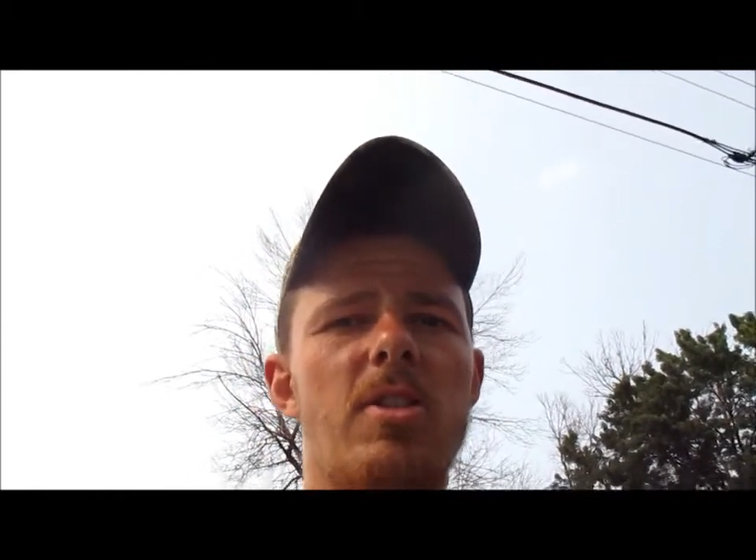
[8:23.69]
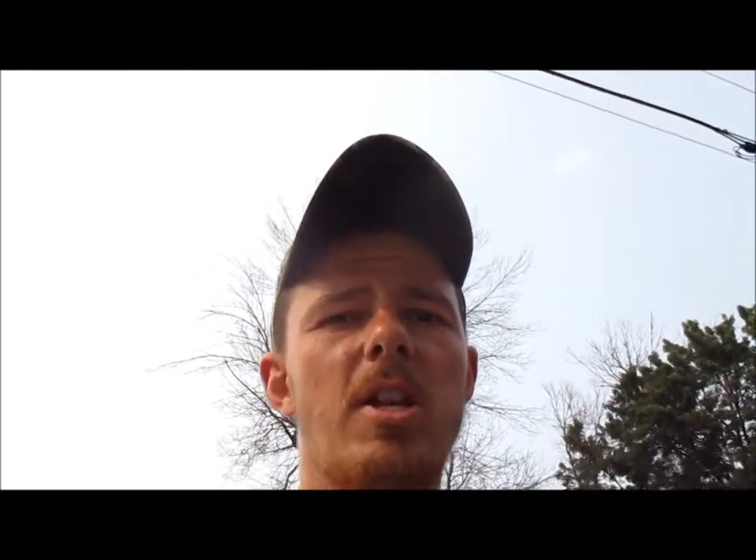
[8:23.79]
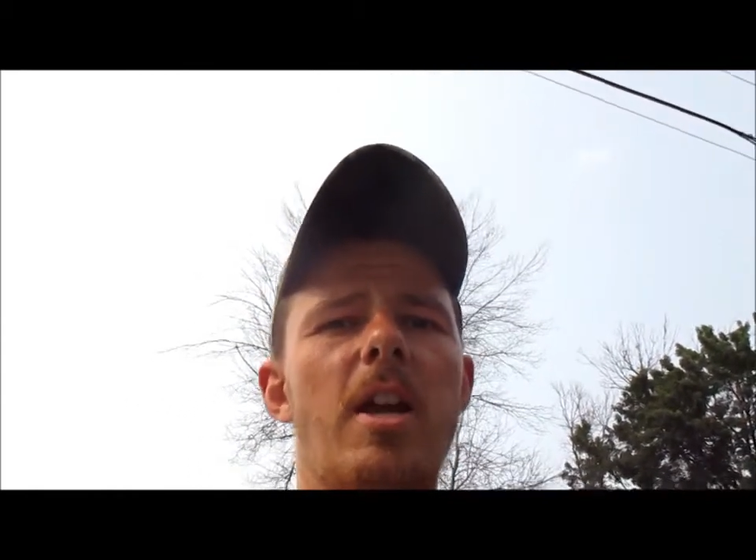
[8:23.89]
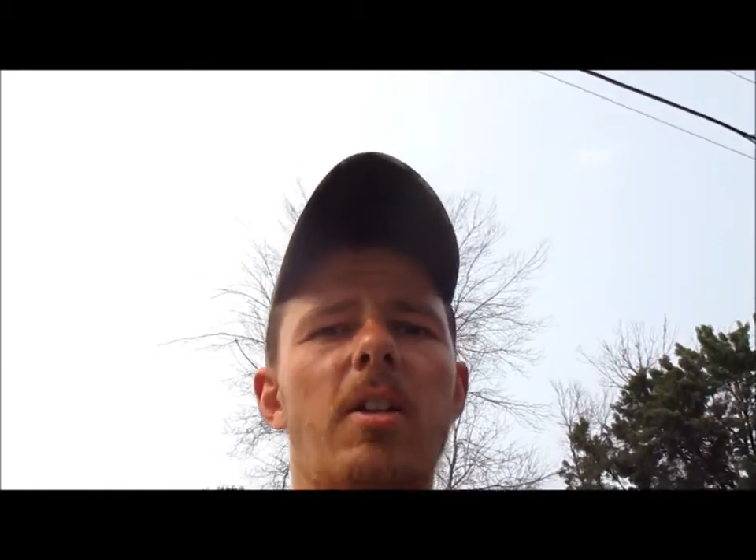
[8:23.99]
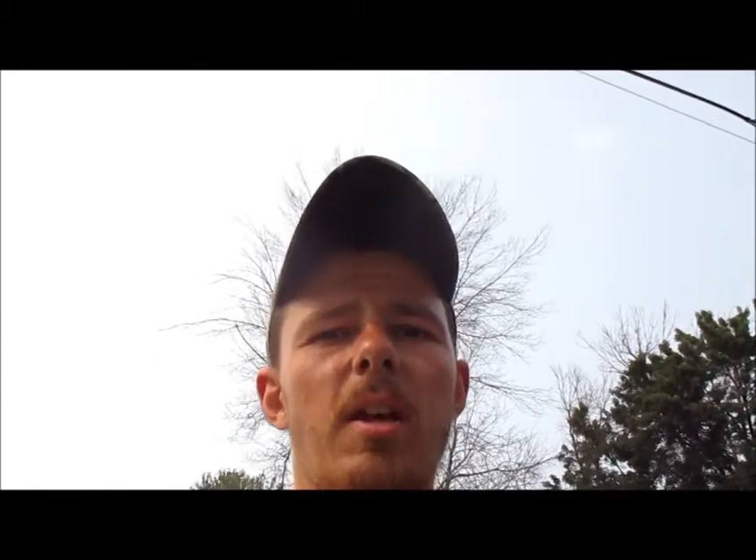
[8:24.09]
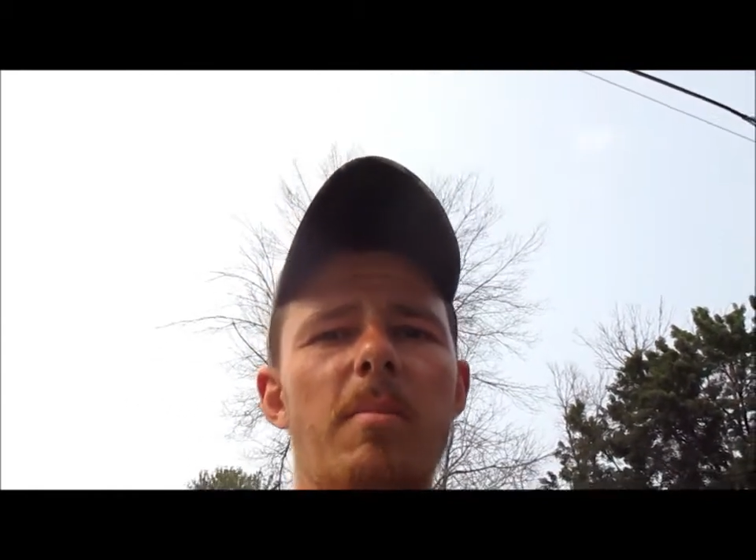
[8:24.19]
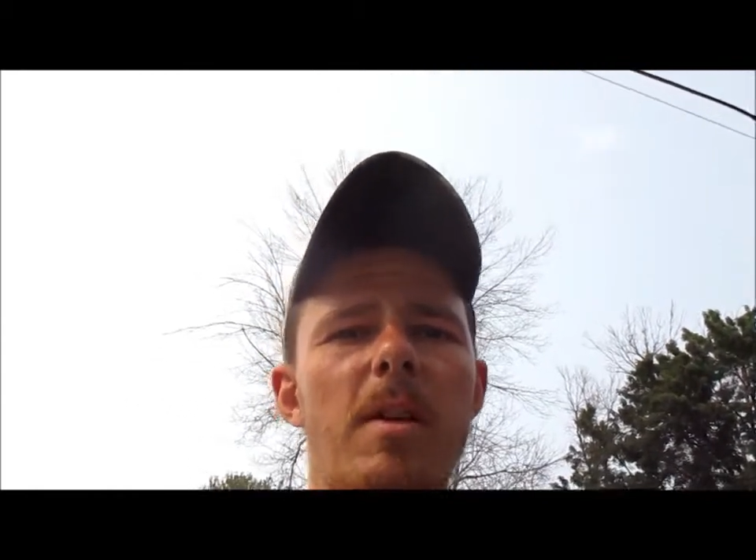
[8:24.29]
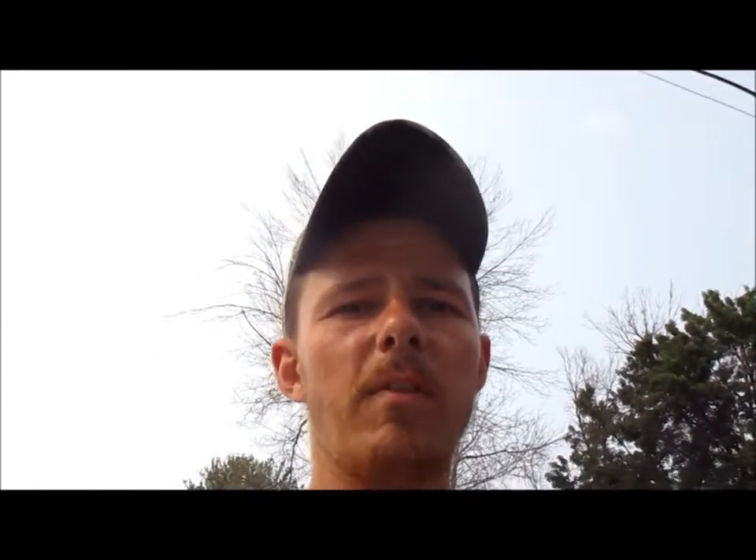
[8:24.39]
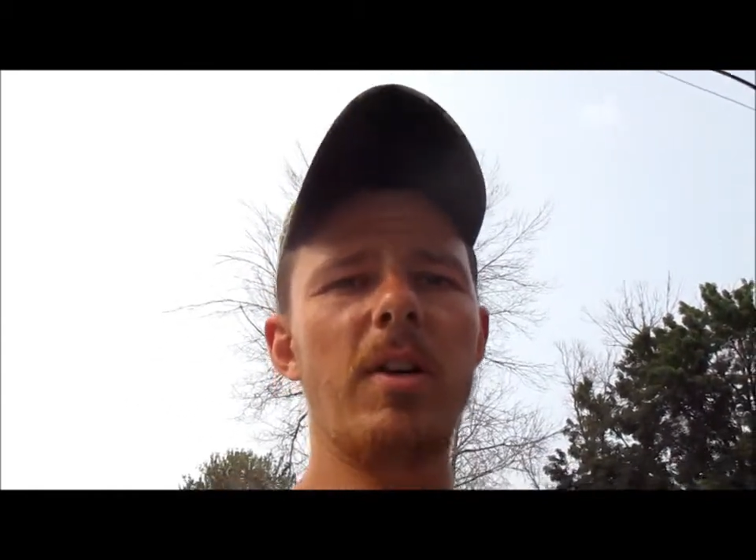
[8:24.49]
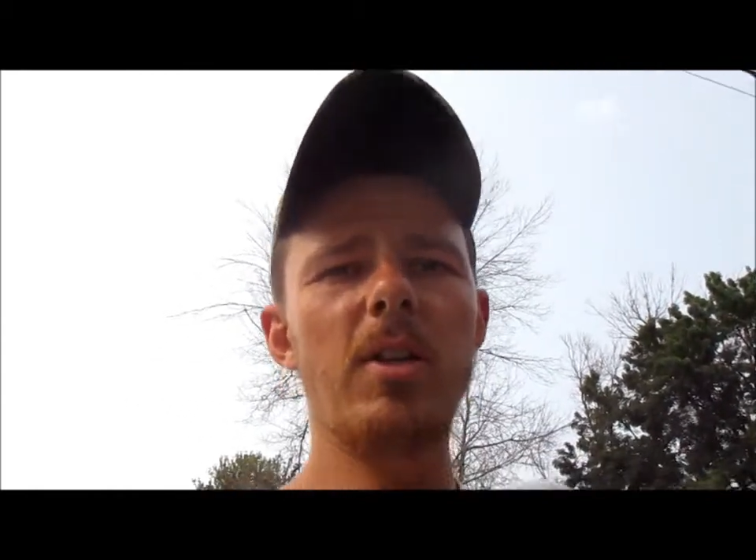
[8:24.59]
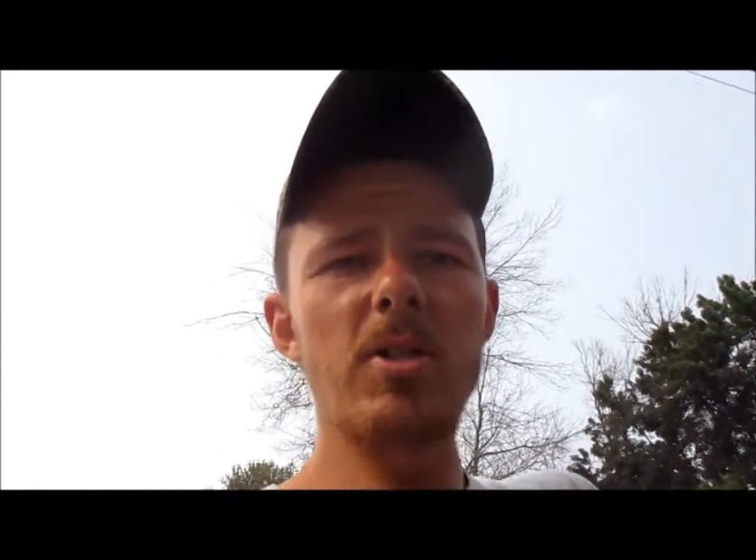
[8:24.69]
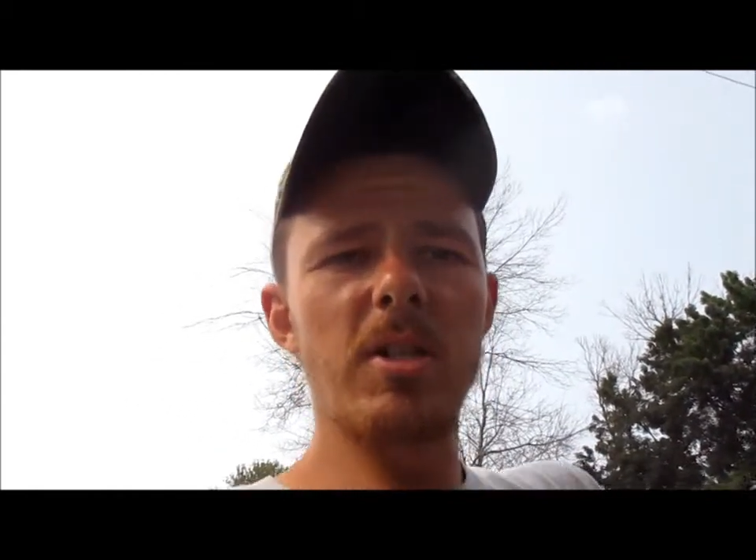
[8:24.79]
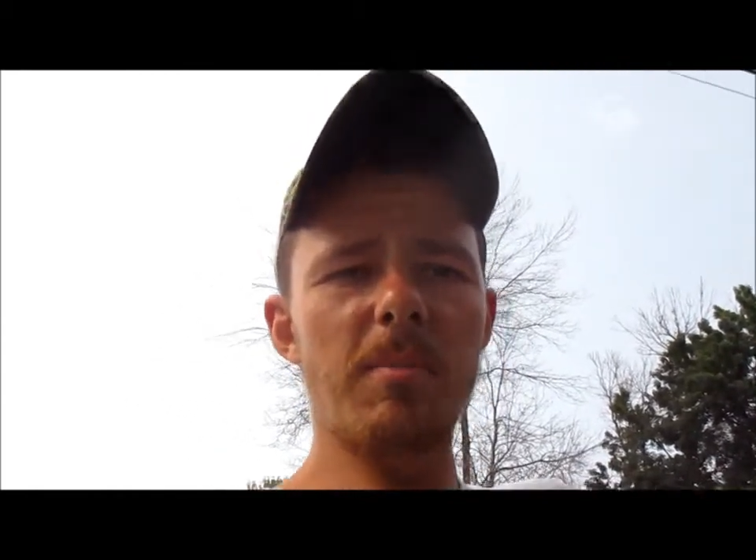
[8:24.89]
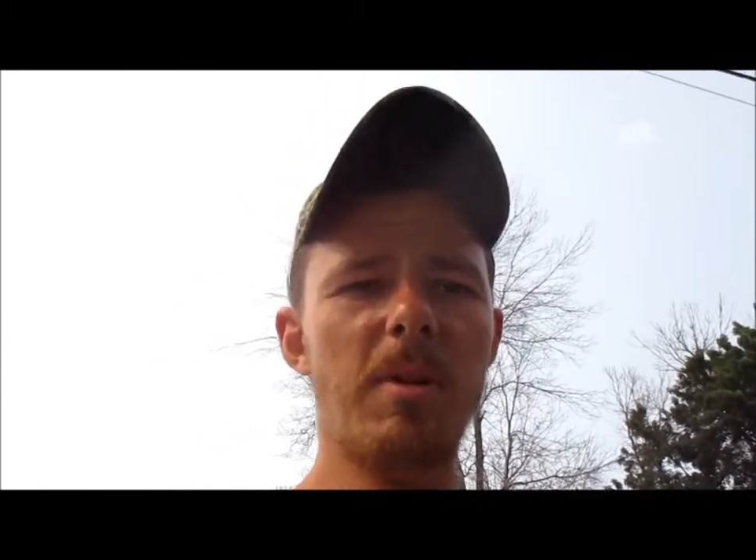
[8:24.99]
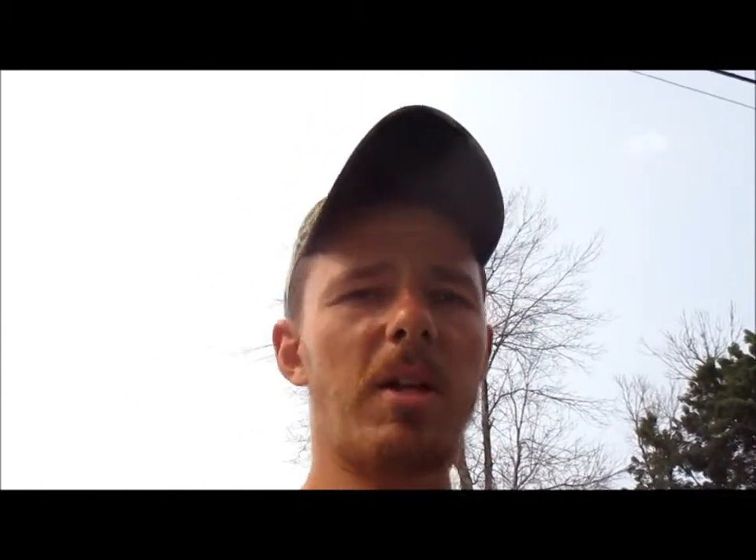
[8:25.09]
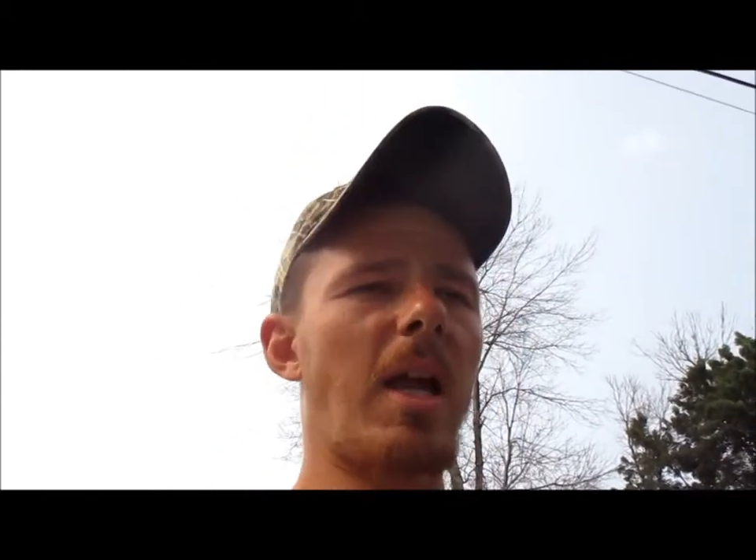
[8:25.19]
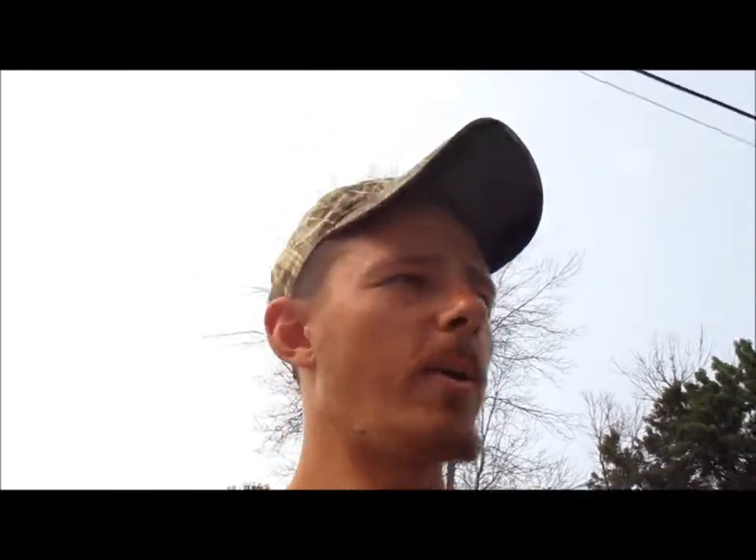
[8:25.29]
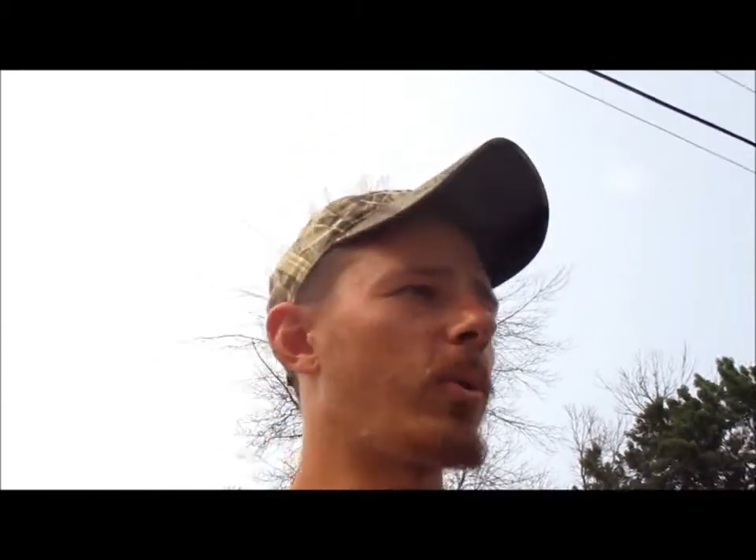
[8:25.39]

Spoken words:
channel to help make videos and get better camera